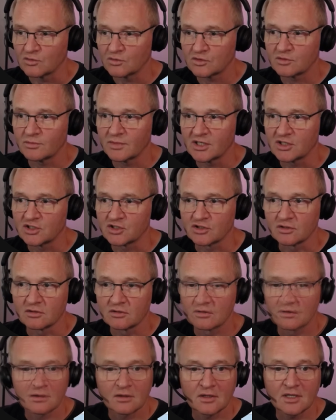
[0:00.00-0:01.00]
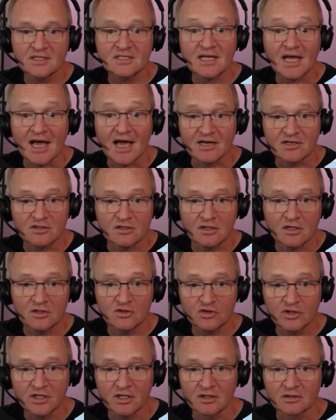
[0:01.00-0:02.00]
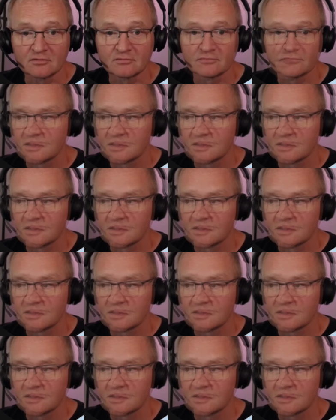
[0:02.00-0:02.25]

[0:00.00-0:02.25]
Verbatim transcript: Automation. Let's add a trigger.